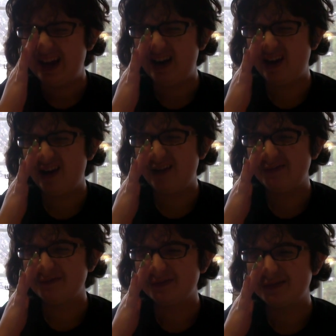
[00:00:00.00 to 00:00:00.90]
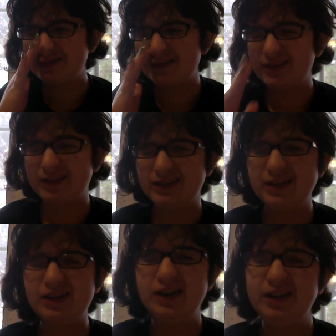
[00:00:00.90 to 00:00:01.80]

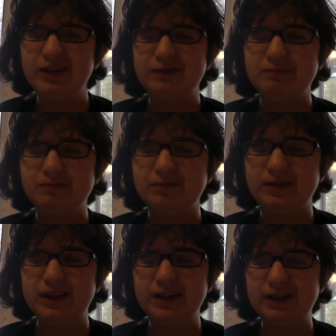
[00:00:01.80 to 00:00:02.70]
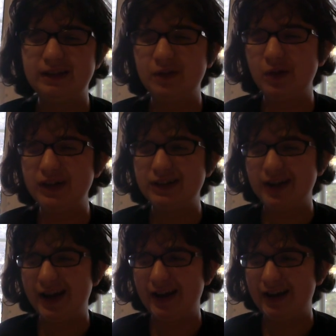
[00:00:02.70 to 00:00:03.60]
Another thing I'm going to
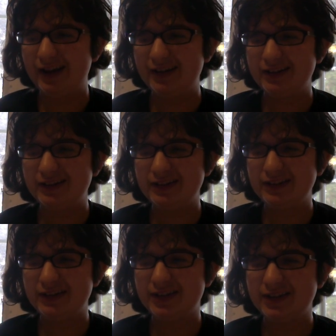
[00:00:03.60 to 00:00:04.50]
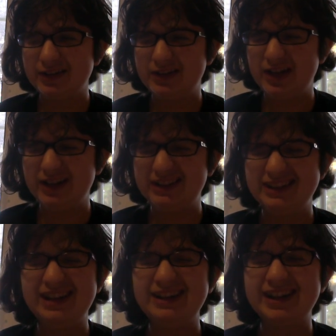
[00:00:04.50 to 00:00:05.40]
add is Jace does
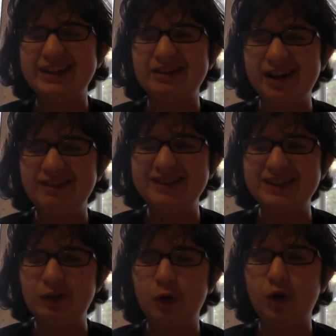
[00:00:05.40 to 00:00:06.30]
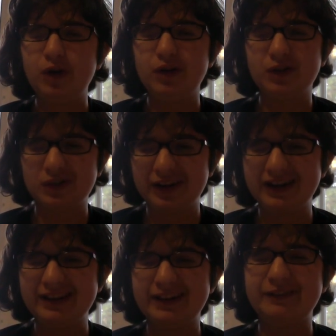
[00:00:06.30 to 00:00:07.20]
not like cucumber or Earl
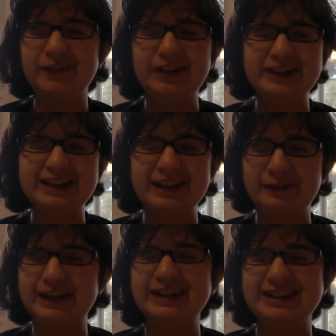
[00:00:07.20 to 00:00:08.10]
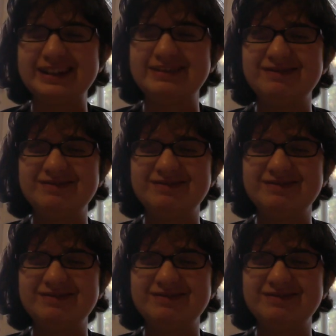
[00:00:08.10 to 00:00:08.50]
Grey. That's very significant.